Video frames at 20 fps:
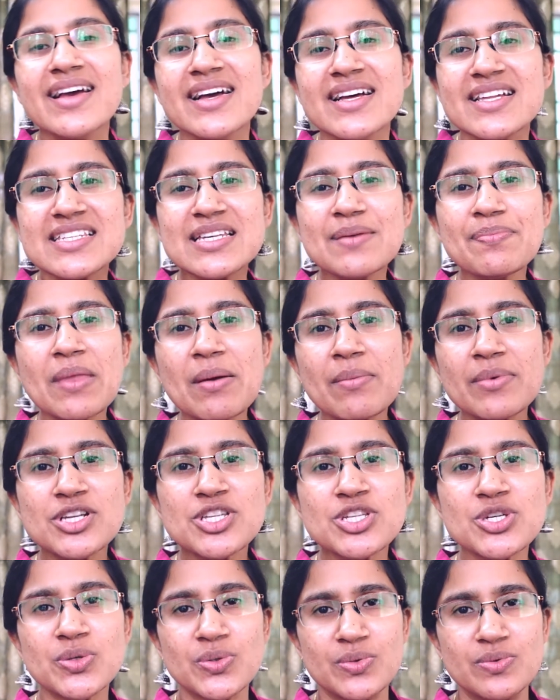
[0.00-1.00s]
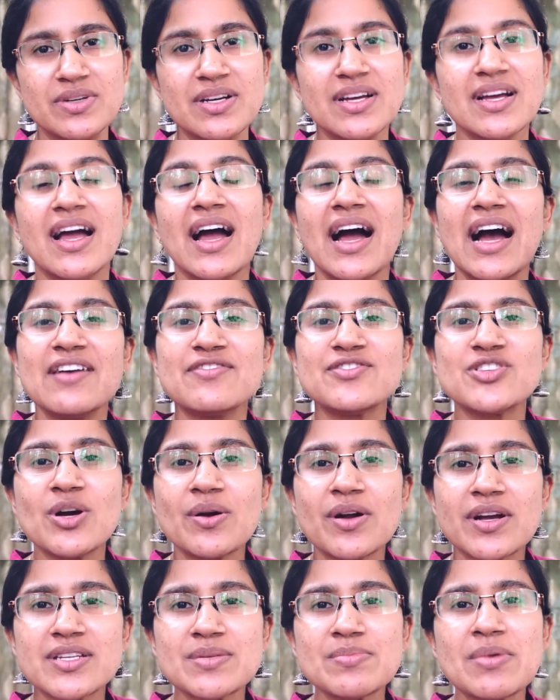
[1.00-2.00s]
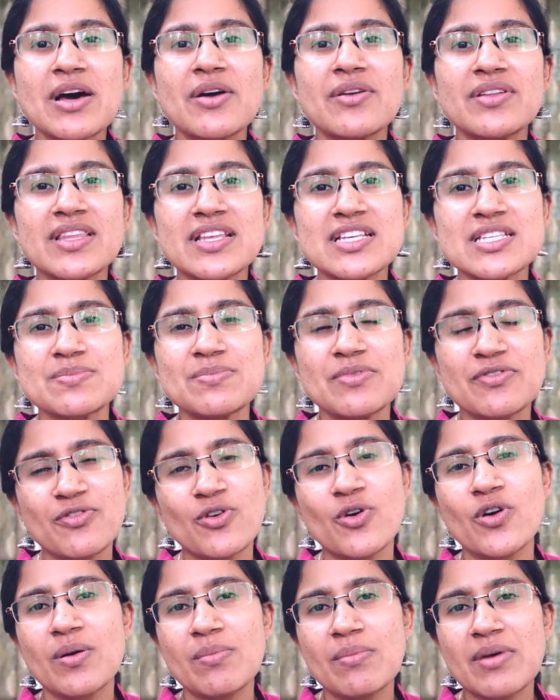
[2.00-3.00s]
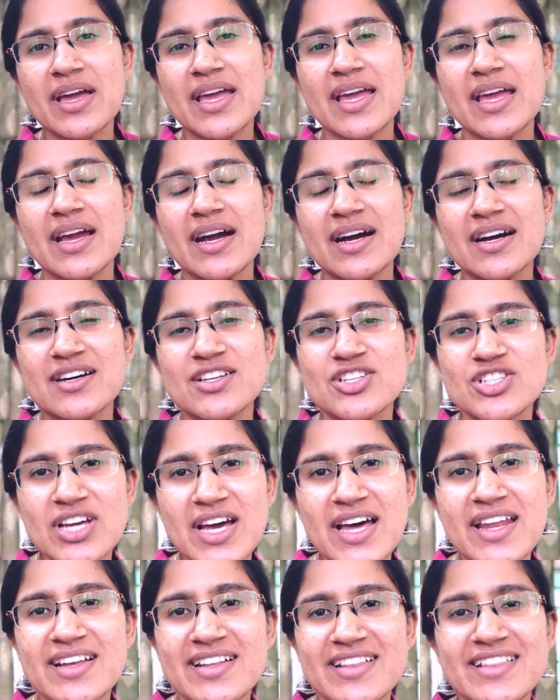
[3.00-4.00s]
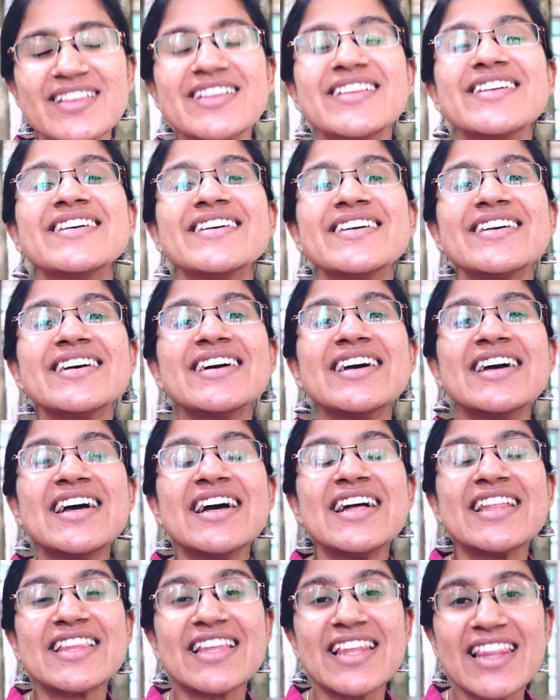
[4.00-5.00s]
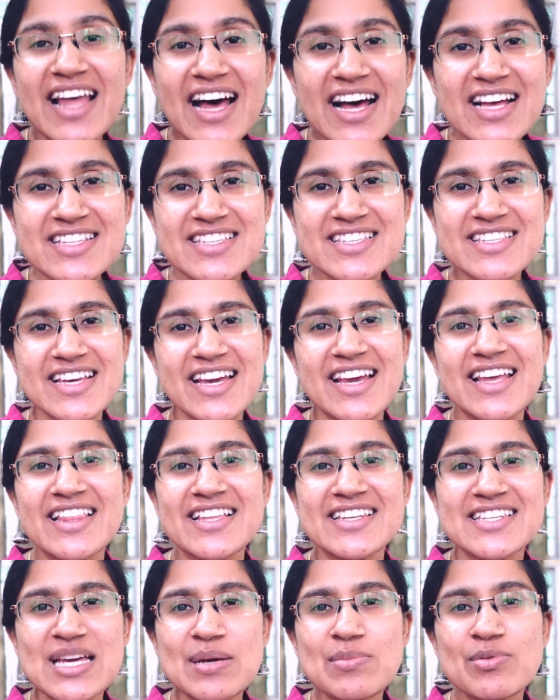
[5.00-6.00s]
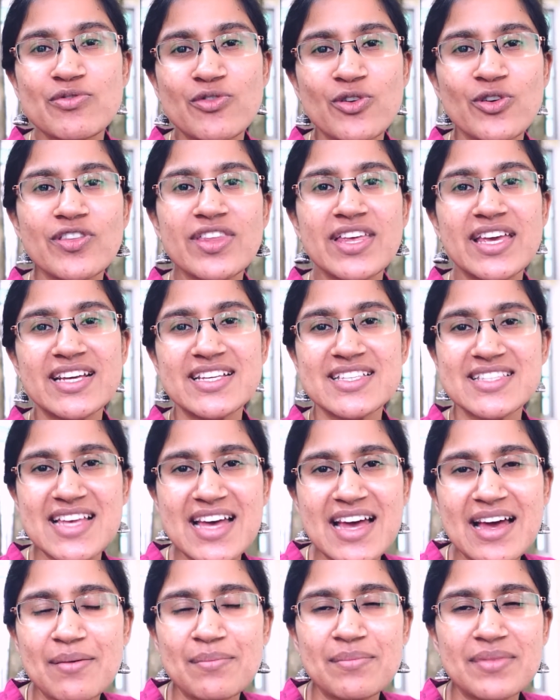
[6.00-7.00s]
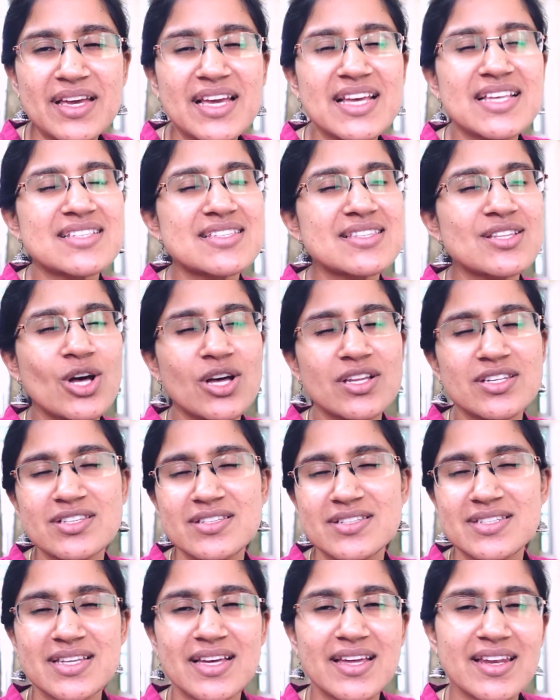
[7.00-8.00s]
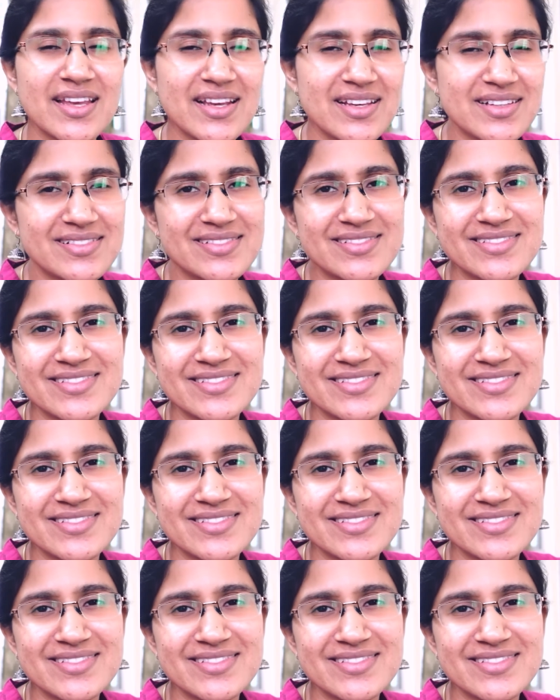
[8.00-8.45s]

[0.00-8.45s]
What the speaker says: Tip number 2, I've talked about this before on my channel. The last day, the day before the exam, is not to study.